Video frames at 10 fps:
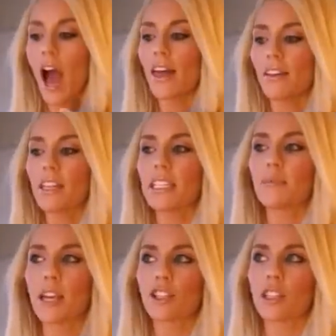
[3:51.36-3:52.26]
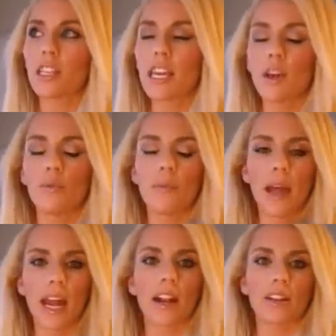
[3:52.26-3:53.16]
I love it especially when my
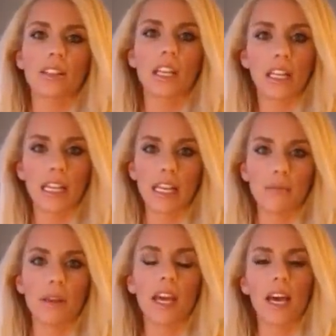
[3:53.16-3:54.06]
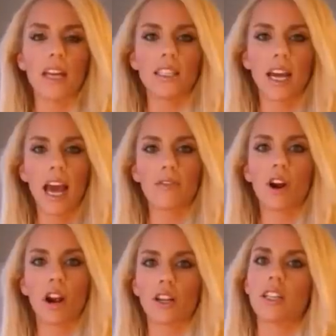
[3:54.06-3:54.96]
hair is clean, because I have a
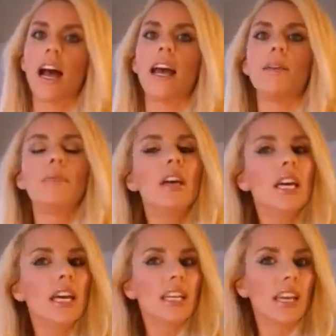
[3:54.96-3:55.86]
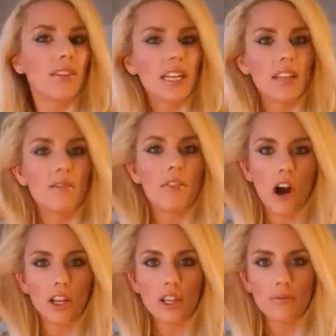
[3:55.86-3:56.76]
hard time giving it the
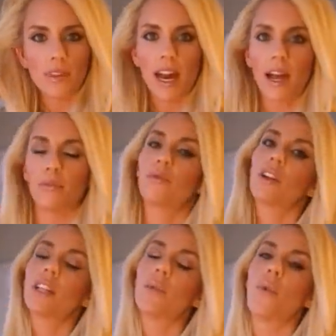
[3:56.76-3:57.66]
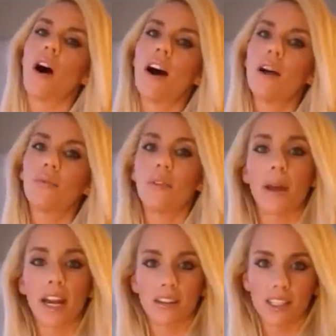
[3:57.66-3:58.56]
volume that I really want when my
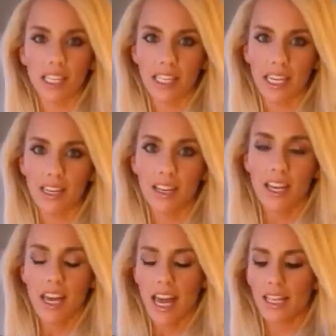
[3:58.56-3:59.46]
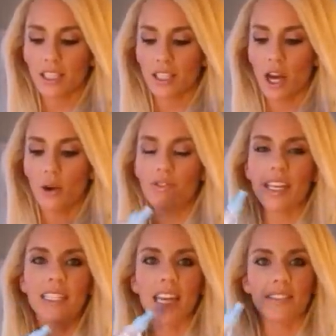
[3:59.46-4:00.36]
hair is clean. And so
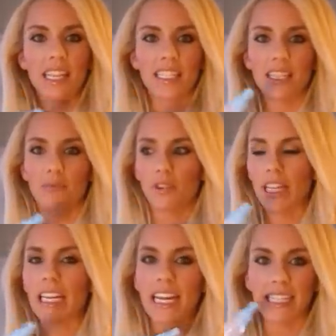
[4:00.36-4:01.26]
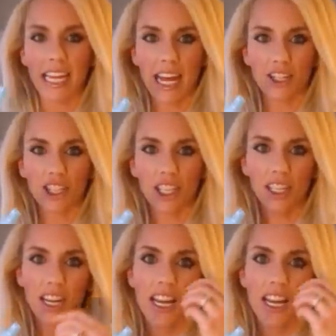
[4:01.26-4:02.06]
this gives it some really nice texture.